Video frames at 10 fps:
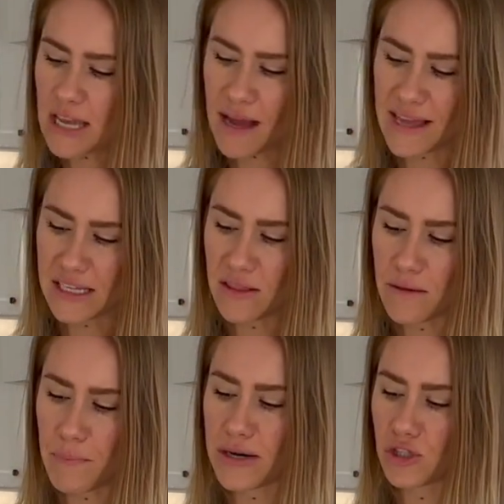letting the
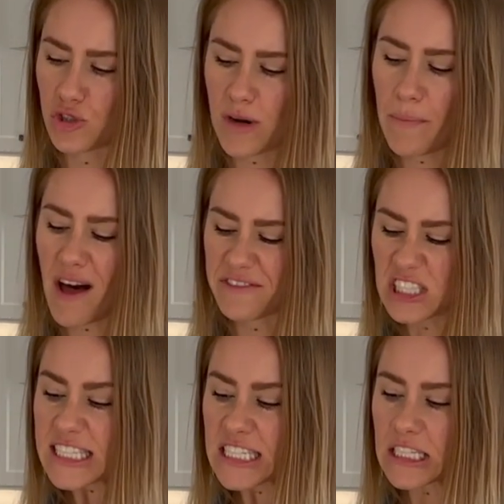butter drip off
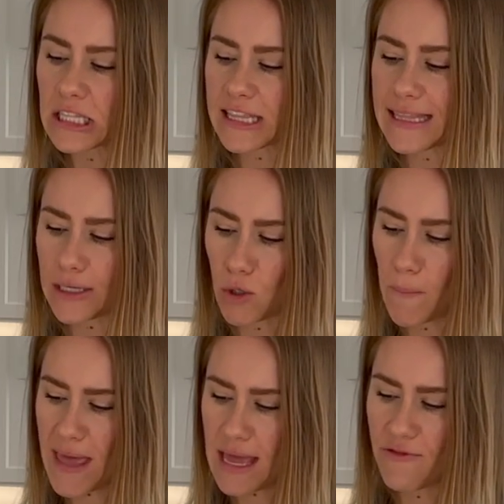just a little
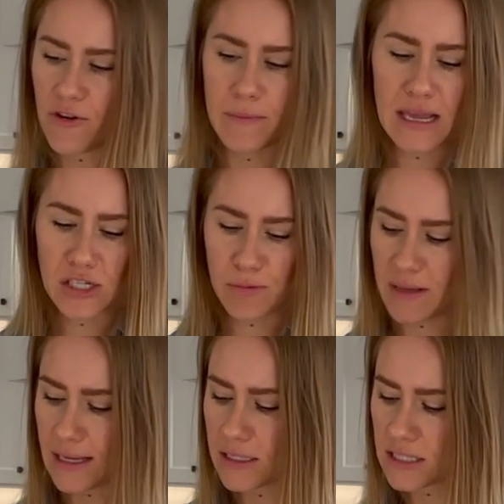bit from each
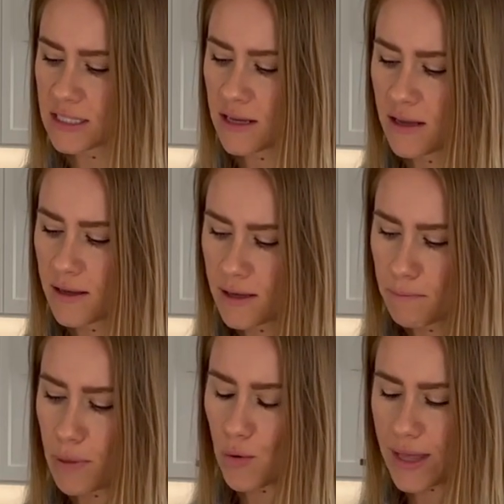piece.
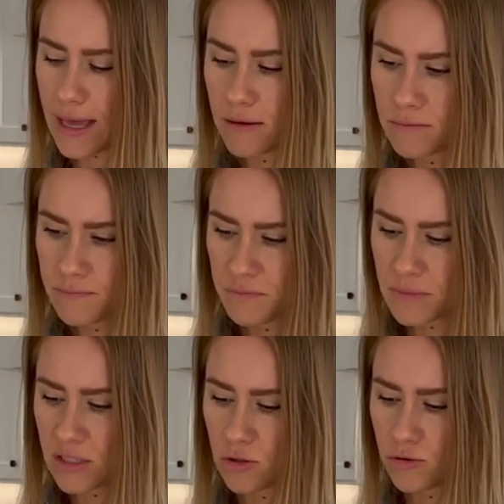Poke it,
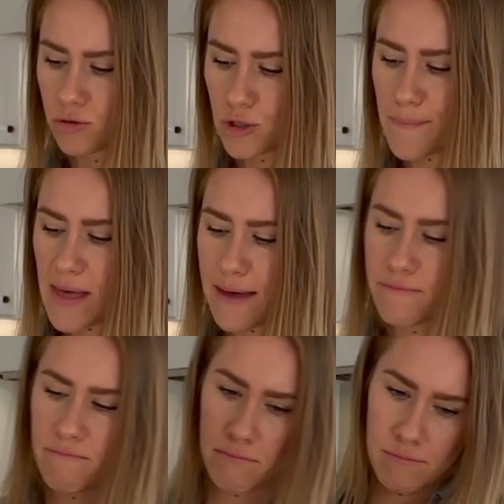drip it,
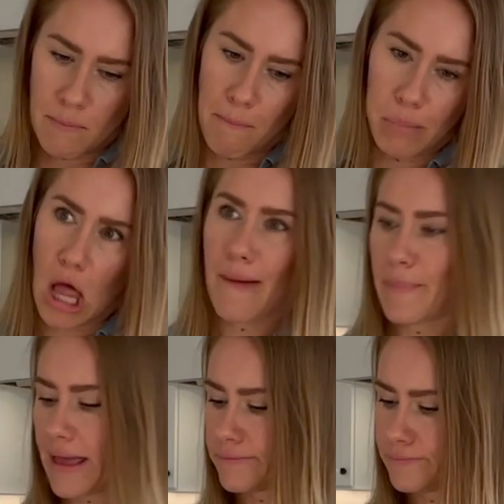plop
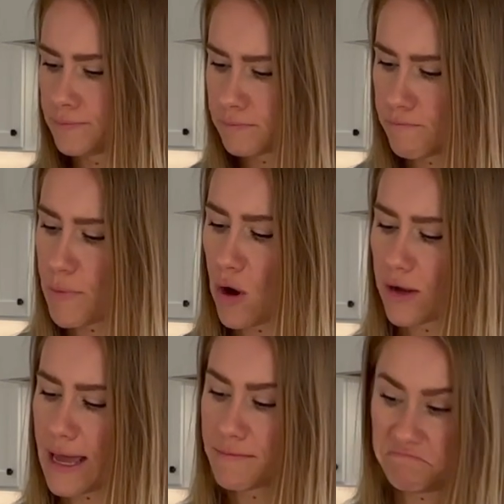it, poke
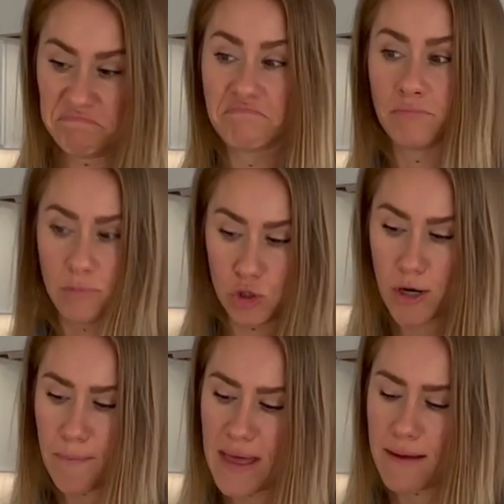it,
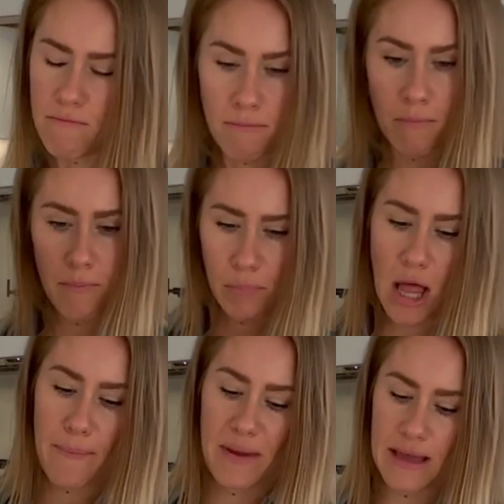drip it,
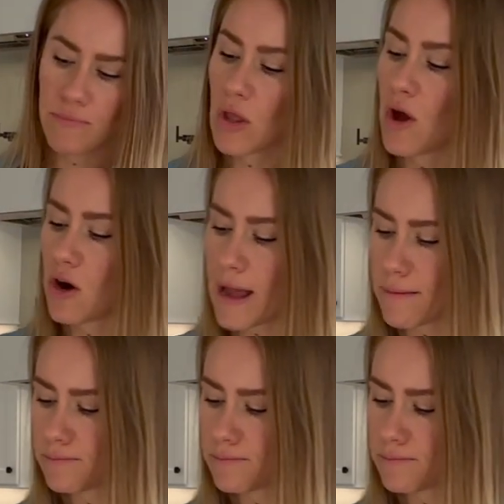plop it. Okay.